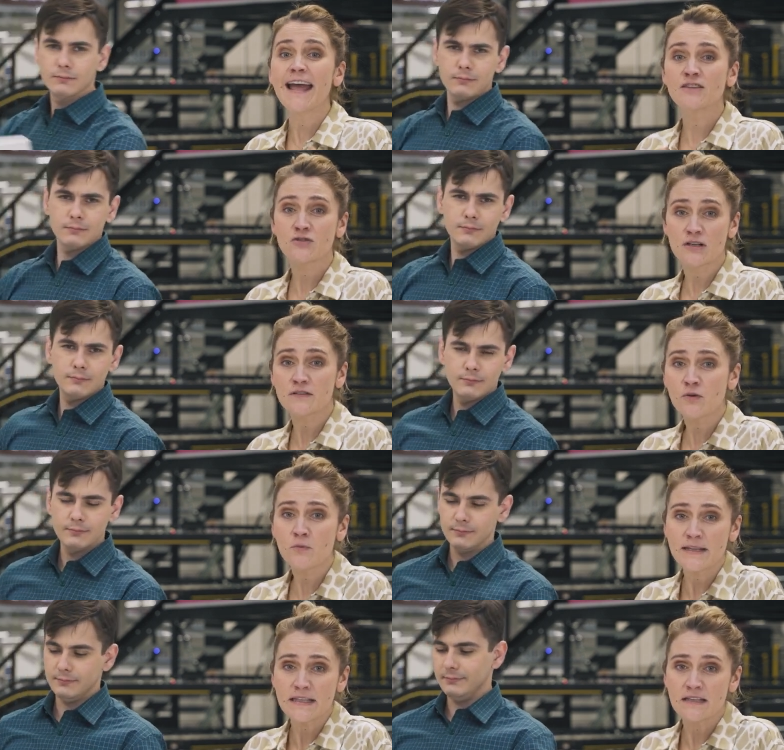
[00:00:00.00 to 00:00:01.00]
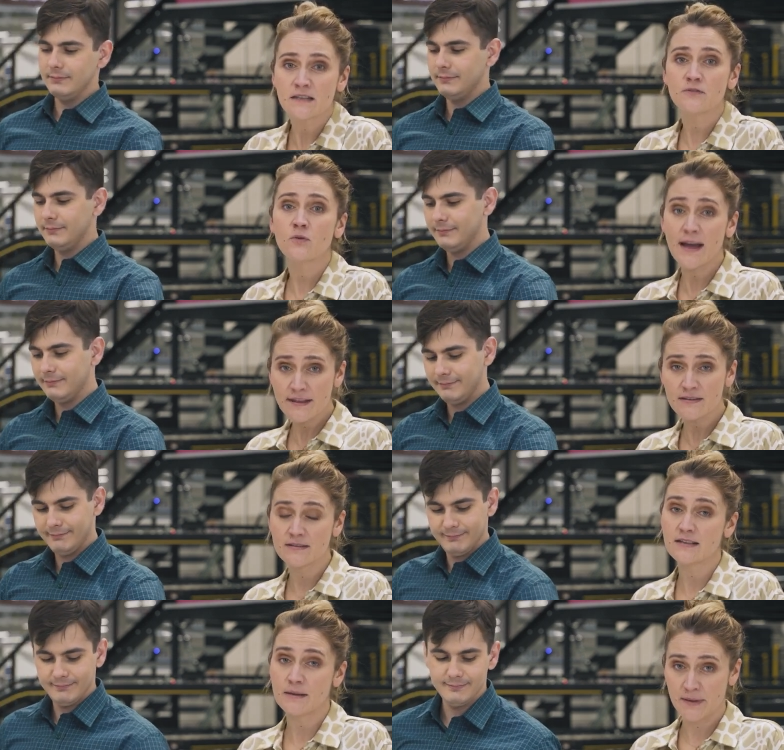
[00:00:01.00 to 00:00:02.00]
Speaker 1: and transformer needed for
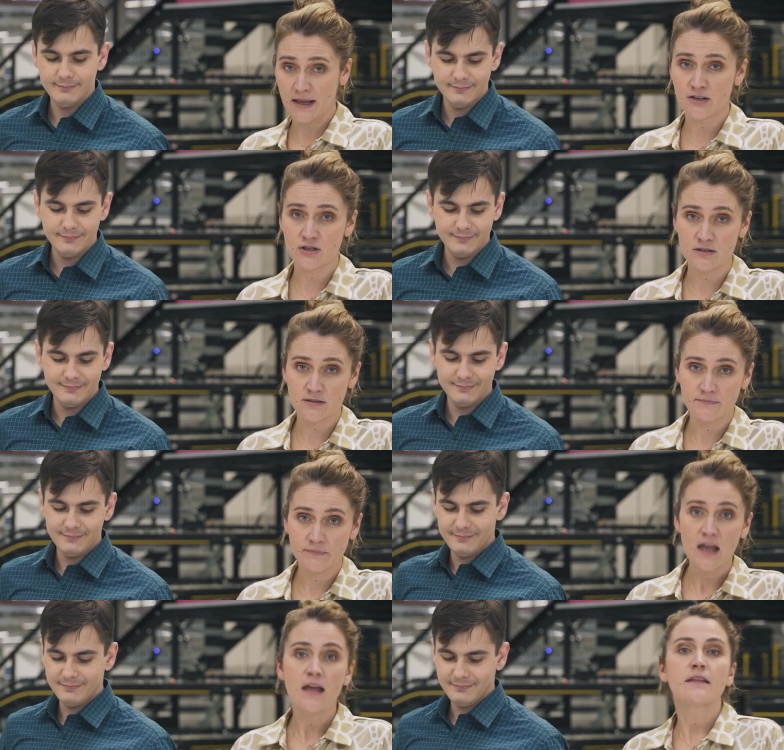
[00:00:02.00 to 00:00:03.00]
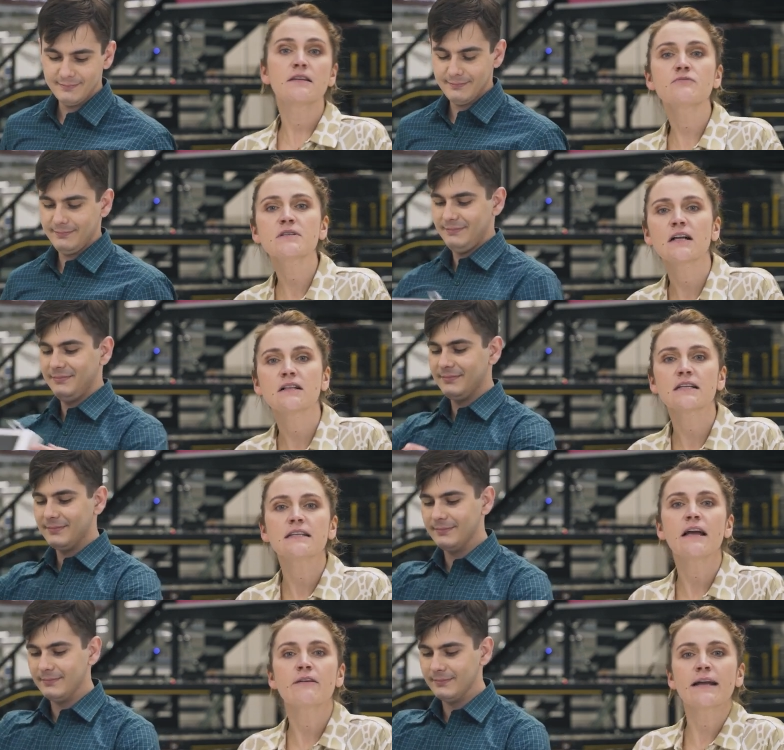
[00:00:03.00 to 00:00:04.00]
Ethernet applications. This results
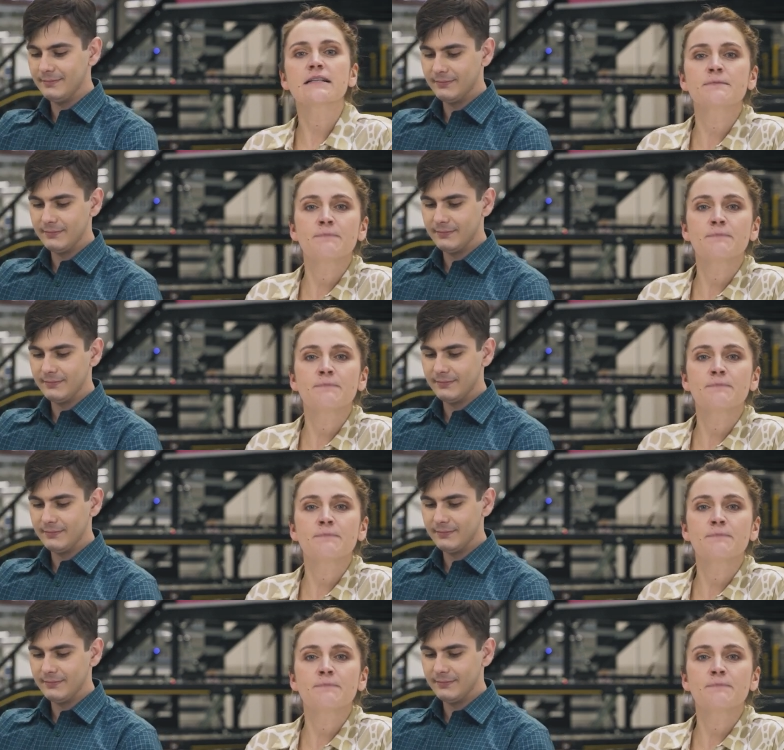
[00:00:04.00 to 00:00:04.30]
in direct